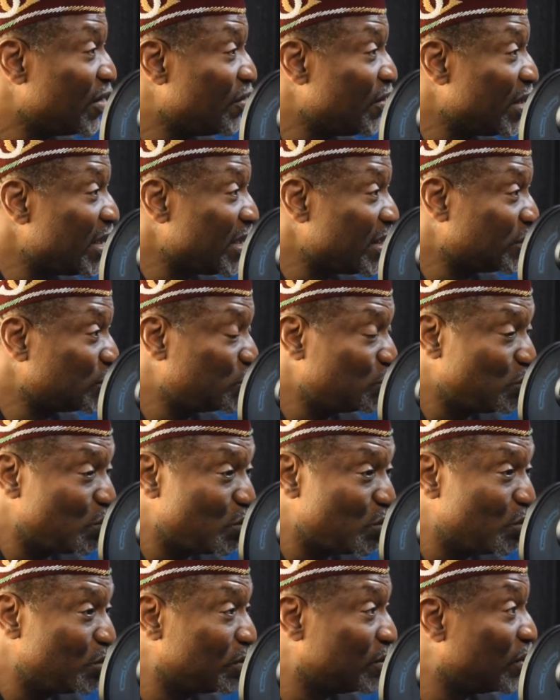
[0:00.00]
There is
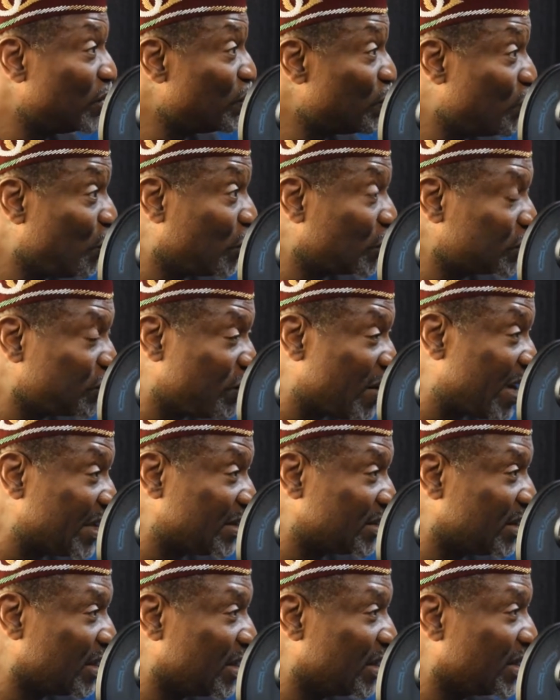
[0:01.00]
no fault
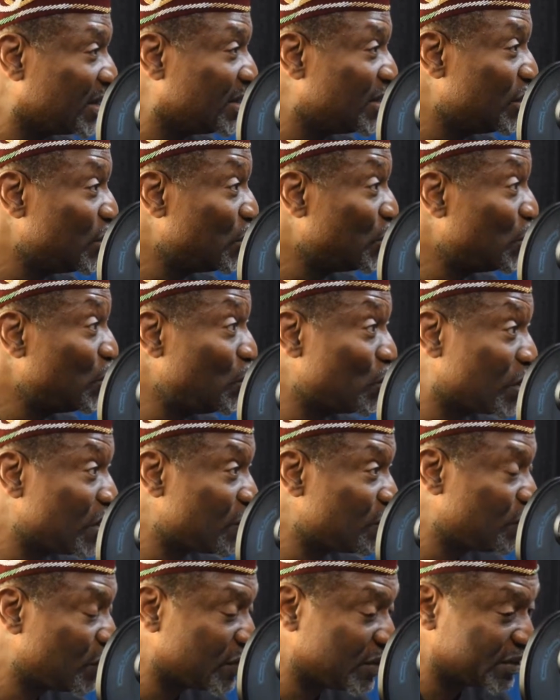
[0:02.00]
finding,
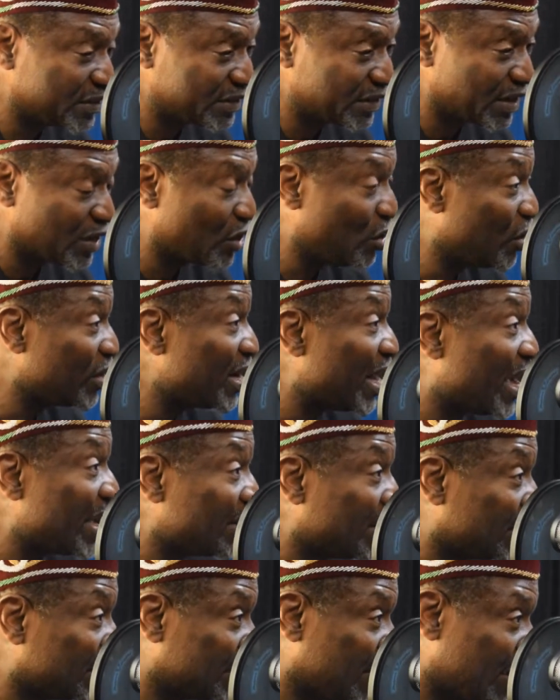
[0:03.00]
looking for this thing on
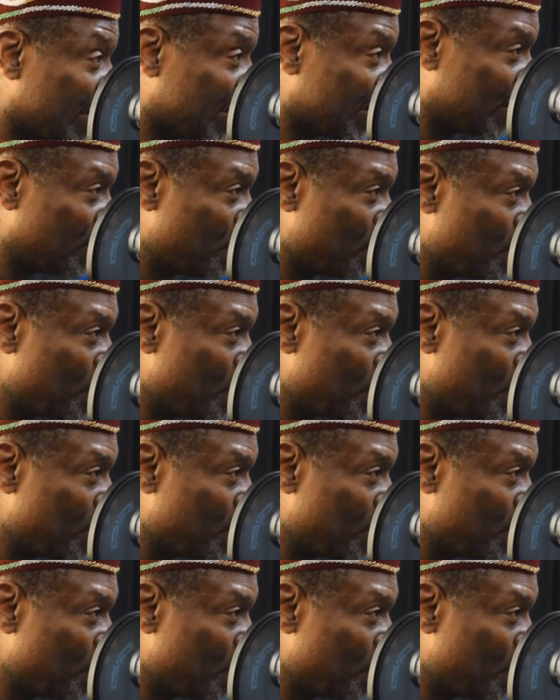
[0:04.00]
either side.